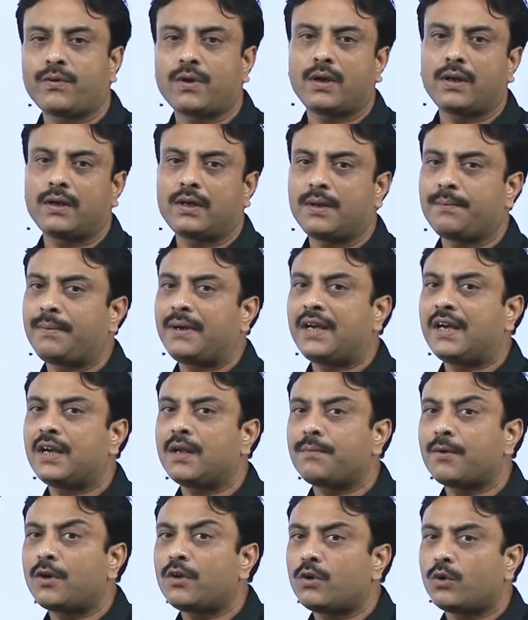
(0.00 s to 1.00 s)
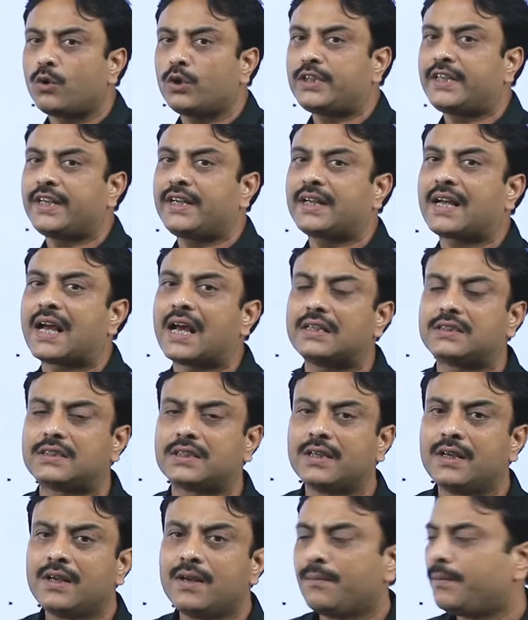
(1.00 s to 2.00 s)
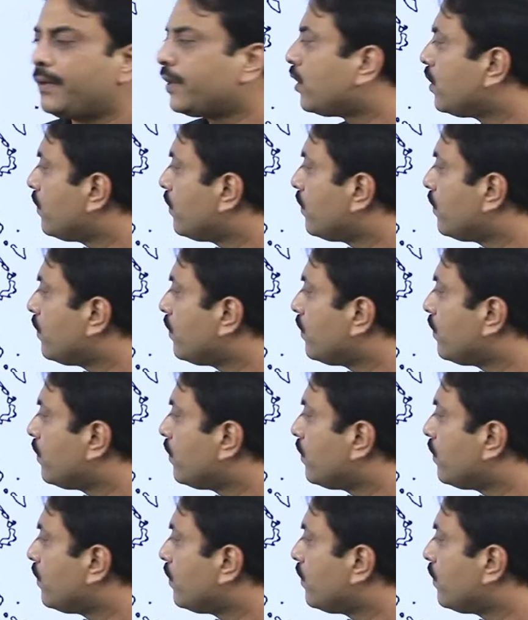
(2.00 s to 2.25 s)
dependent upon ocean catch. Because